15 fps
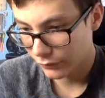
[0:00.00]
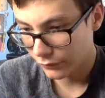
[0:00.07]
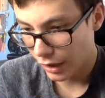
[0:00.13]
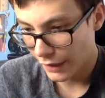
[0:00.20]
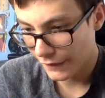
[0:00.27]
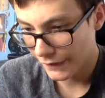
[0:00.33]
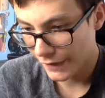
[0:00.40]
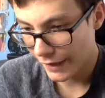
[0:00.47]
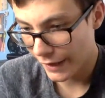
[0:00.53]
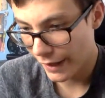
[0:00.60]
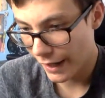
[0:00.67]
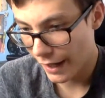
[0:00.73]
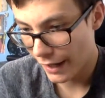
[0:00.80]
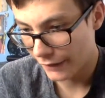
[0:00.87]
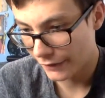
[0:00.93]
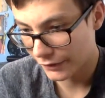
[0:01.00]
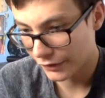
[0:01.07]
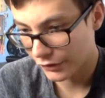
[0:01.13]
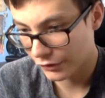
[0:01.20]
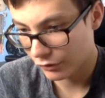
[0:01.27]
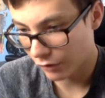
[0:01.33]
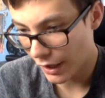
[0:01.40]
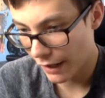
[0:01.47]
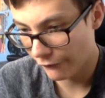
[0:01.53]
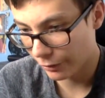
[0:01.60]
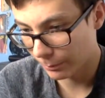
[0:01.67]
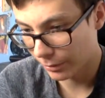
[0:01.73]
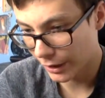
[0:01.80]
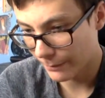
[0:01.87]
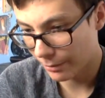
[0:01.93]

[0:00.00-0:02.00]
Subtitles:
Isaiah asks, do I ever play